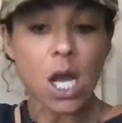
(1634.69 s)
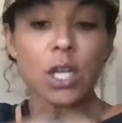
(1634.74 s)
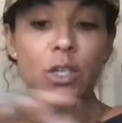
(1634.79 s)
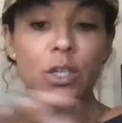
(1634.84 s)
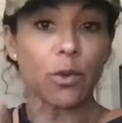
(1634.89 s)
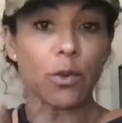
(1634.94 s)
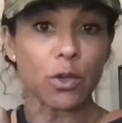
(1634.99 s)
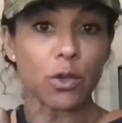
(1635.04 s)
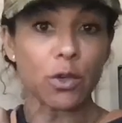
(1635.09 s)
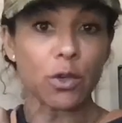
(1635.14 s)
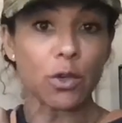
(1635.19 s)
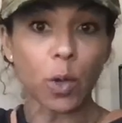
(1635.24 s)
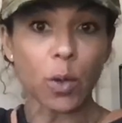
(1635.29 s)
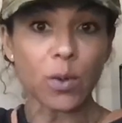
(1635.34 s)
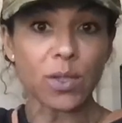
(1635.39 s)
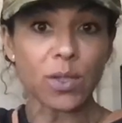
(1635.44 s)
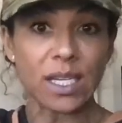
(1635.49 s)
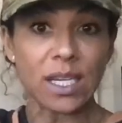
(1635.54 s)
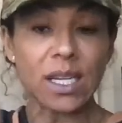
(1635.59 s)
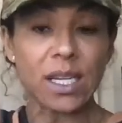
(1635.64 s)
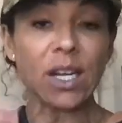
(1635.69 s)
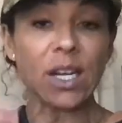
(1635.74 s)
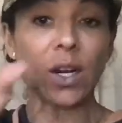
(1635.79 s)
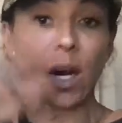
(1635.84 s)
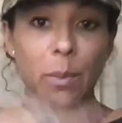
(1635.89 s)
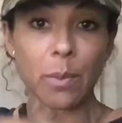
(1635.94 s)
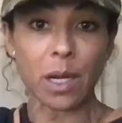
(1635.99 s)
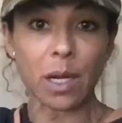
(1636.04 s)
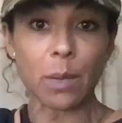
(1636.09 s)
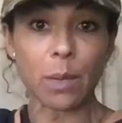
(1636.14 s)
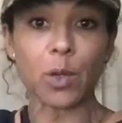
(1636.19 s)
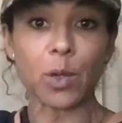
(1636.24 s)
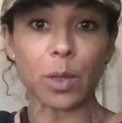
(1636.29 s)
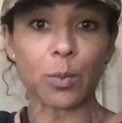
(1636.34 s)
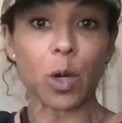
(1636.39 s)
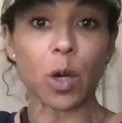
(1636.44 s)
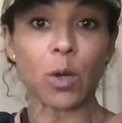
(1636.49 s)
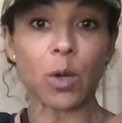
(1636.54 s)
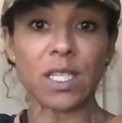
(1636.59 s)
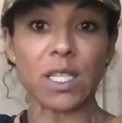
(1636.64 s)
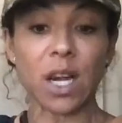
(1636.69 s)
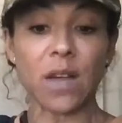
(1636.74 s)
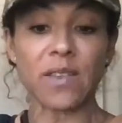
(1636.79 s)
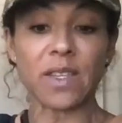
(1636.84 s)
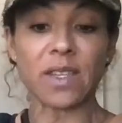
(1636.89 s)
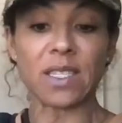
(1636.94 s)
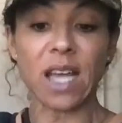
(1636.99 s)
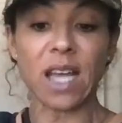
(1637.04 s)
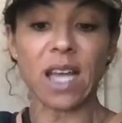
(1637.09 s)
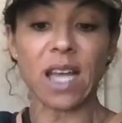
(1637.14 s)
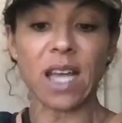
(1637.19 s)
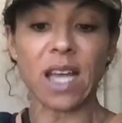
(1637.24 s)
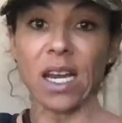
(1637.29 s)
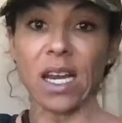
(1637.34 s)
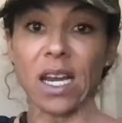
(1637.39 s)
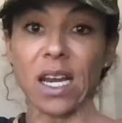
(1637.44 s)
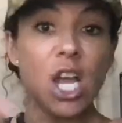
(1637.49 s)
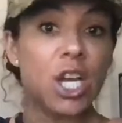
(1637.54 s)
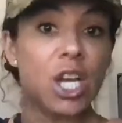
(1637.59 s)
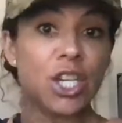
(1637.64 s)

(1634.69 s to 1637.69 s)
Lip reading: So there's no protein in here. I'm going to put the protein on the side.